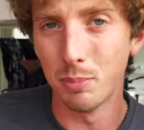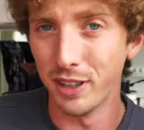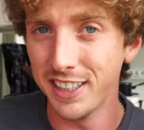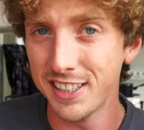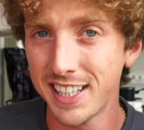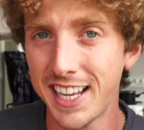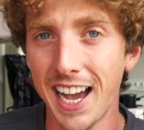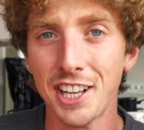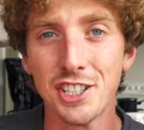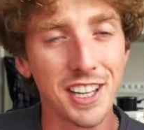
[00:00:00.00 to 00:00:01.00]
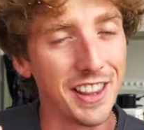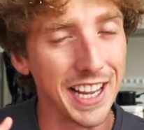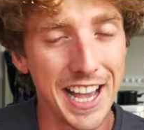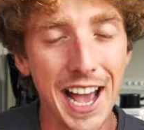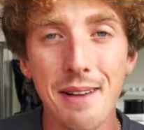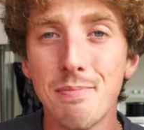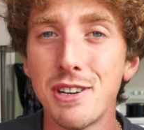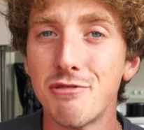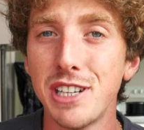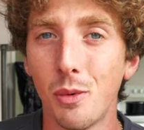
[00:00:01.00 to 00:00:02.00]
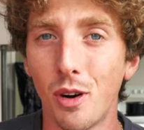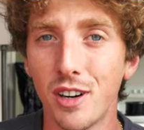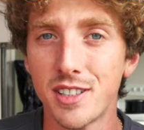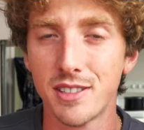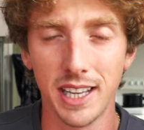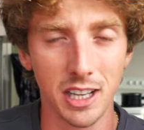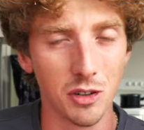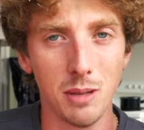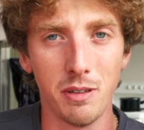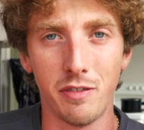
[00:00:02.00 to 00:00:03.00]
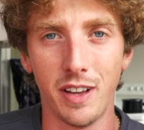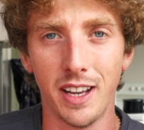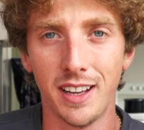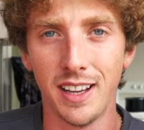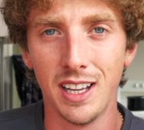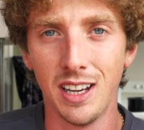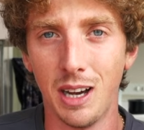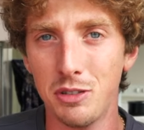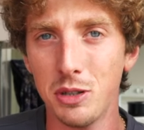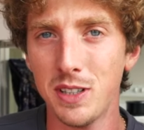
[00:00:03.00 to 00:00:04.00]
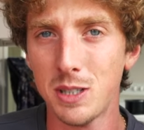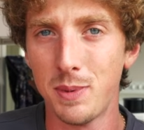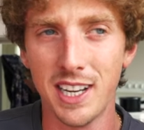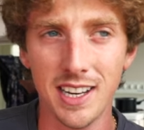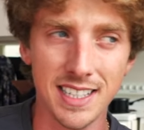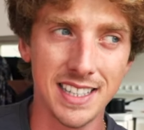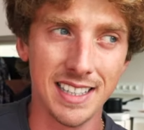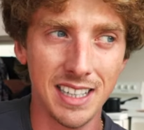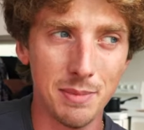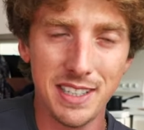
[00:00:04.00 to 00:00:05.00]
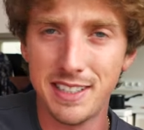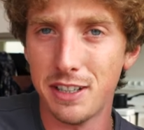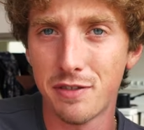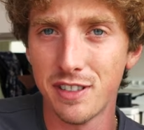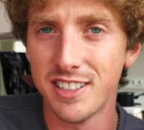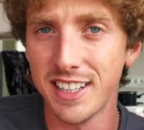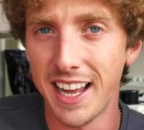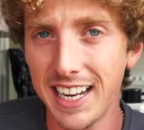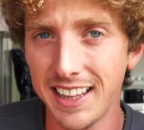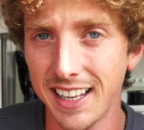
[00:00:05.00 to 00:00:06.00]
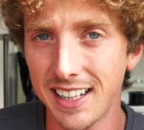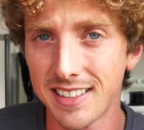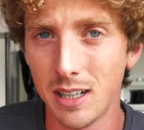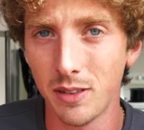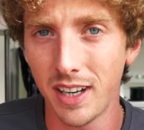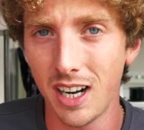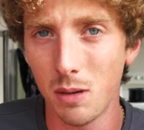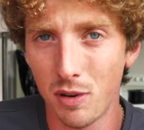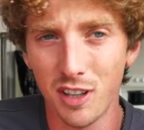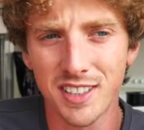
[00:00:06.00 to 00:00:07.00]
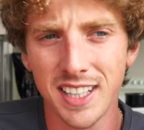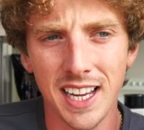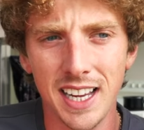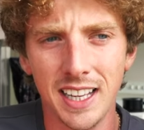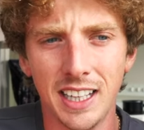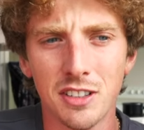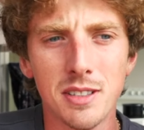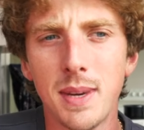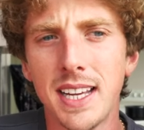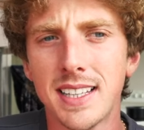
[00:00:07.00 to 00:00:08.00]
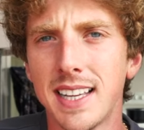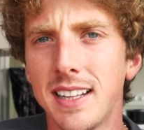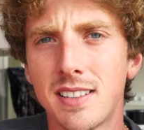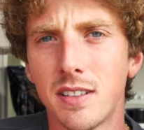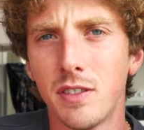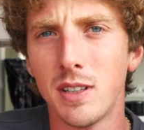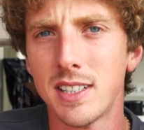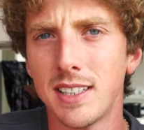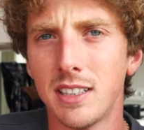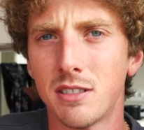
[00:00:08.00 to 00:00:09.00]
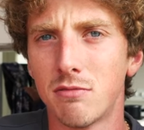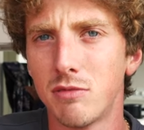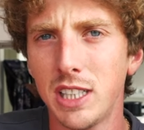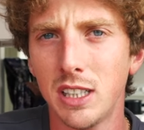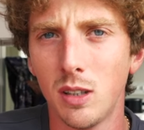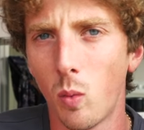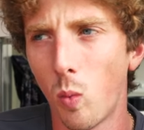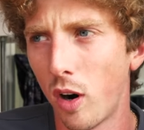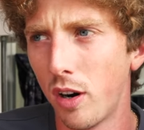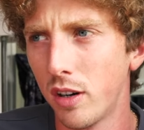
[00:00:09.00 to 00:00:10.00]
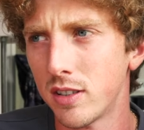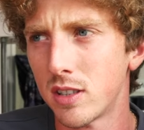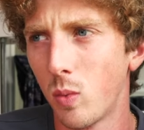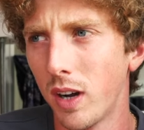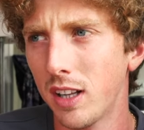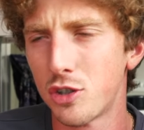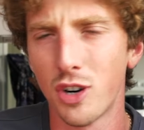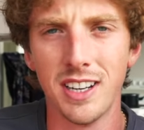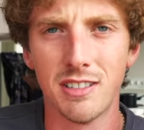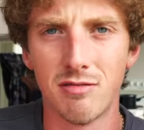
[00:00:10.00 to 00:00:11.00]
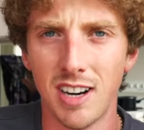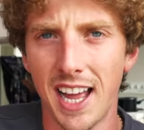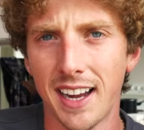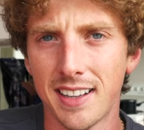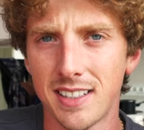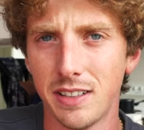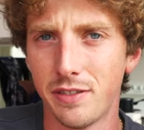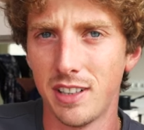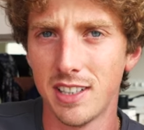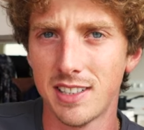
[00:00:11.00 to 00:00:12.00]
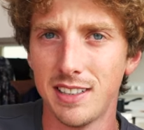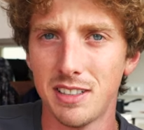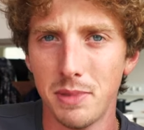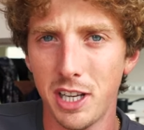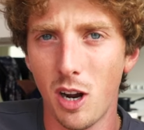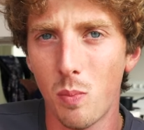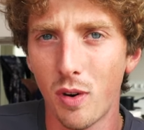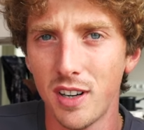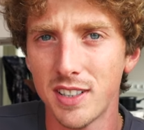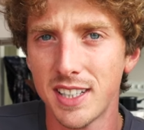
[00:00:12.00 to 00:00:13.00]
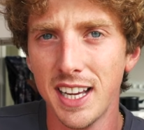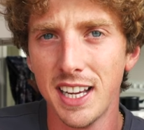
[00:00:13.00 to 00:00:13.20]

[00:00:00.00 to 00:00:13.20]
But here's the catch, they can't be real words, they can only be fake. I'm doing this because it's a little bit different to anything else out there. Plus, it doesn't make sense of you listening to real words while trying to relax. If you're listening to made up words,